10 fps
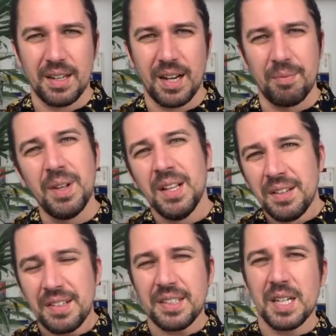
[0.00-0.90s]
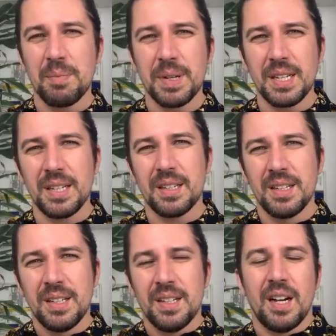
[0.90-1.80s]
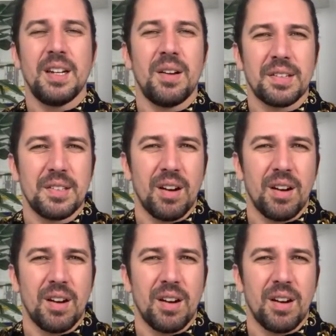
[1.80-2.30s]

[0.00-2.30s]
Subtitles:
It's just going to be, I know it's